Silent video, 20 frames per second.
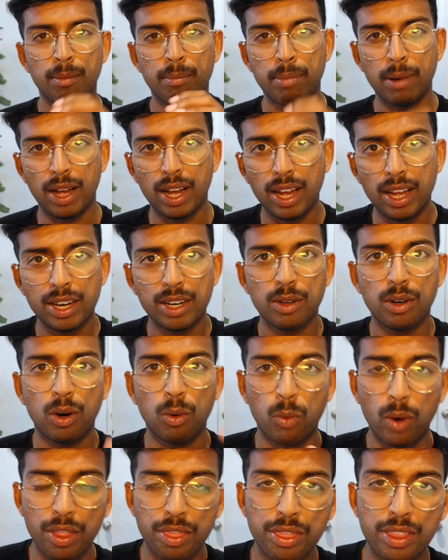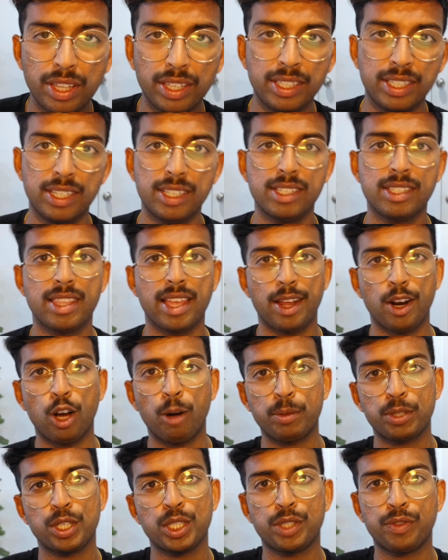But one thing is that
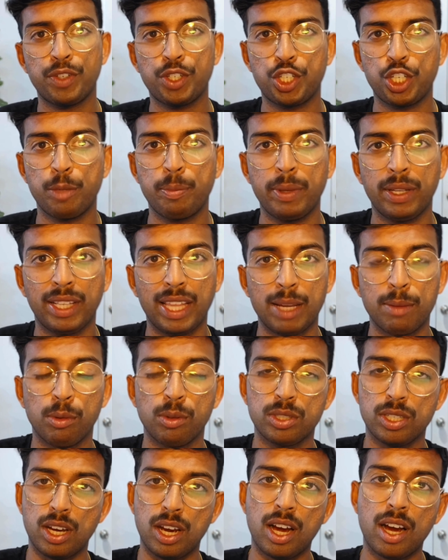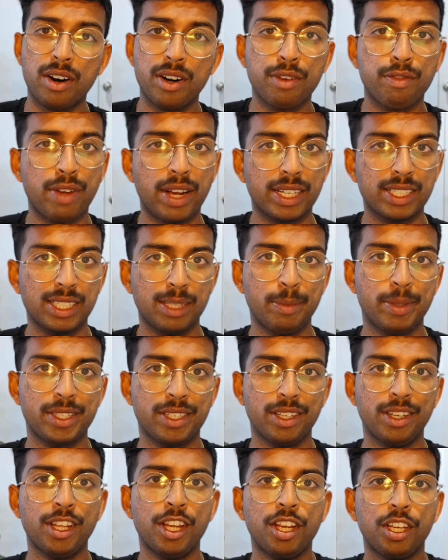options for shipping labels are in fact limited.